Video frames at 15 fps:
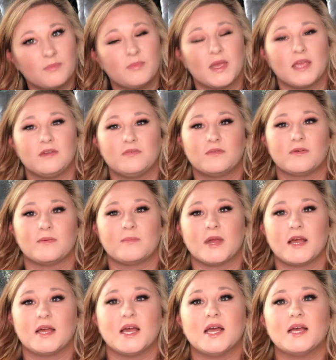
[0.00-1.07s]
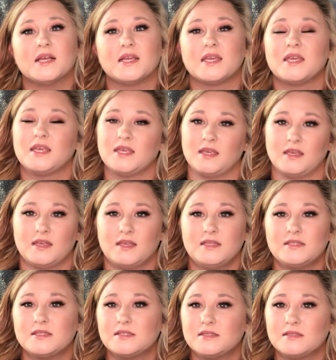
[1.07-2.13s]
paid for my
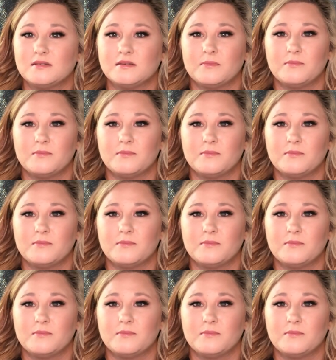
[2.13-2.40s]
kits,